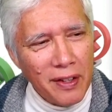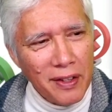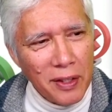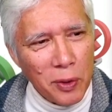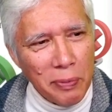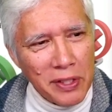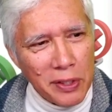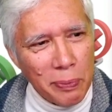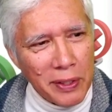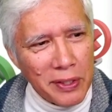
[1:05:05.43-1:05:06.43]
You'll be
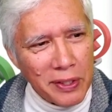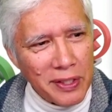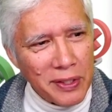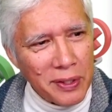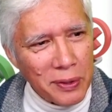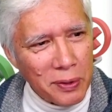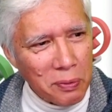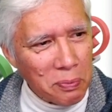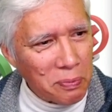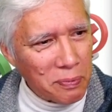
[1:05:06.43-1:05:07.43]
suspicious until
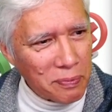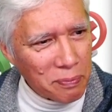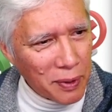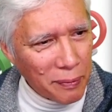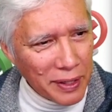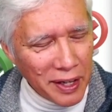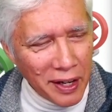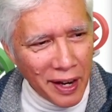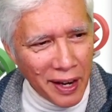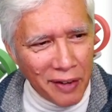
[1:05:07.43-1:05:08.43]
probably
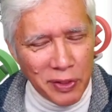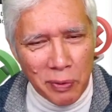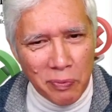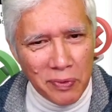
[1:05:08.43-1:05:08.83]
I have to